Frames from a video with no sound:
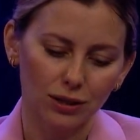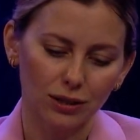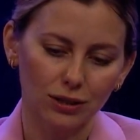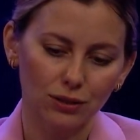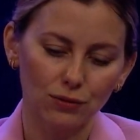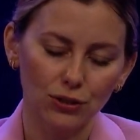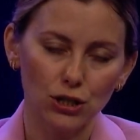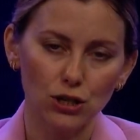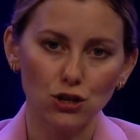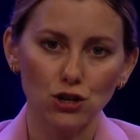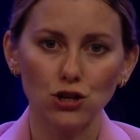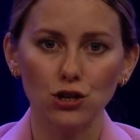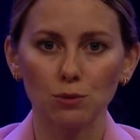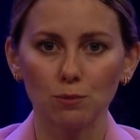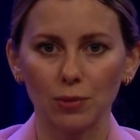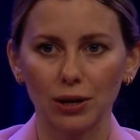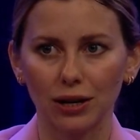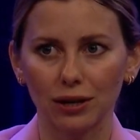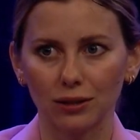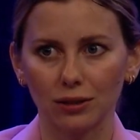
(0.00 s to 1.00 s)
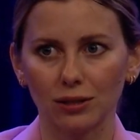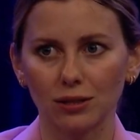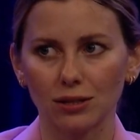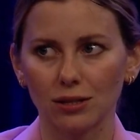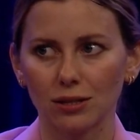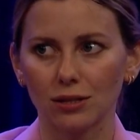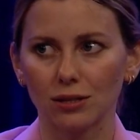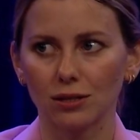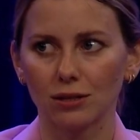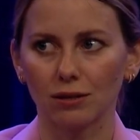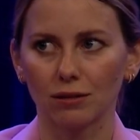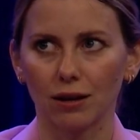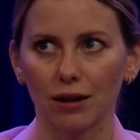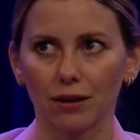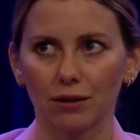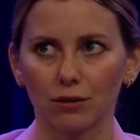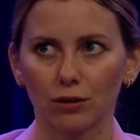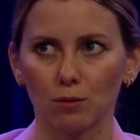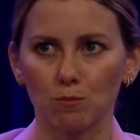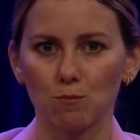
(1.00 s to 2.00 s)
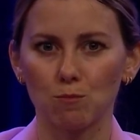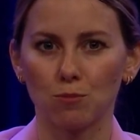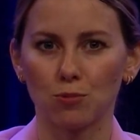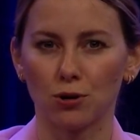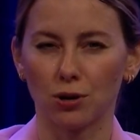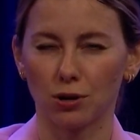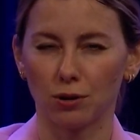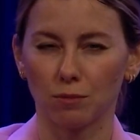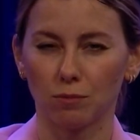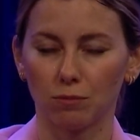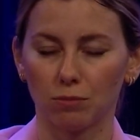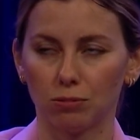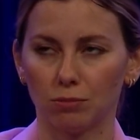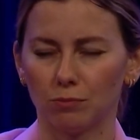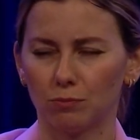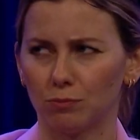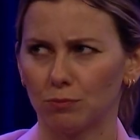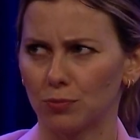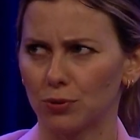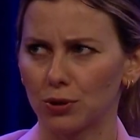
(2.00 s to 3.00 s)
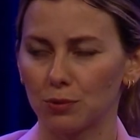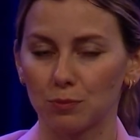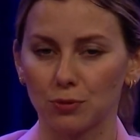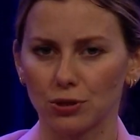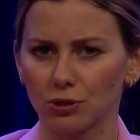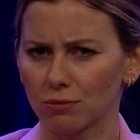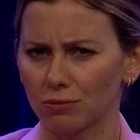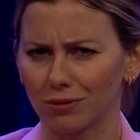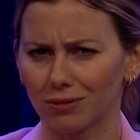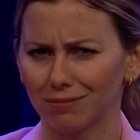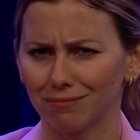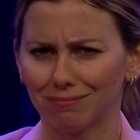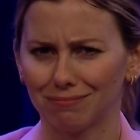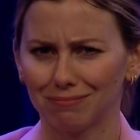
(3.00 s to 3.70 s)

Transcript: invitation, but this is like the purposeful.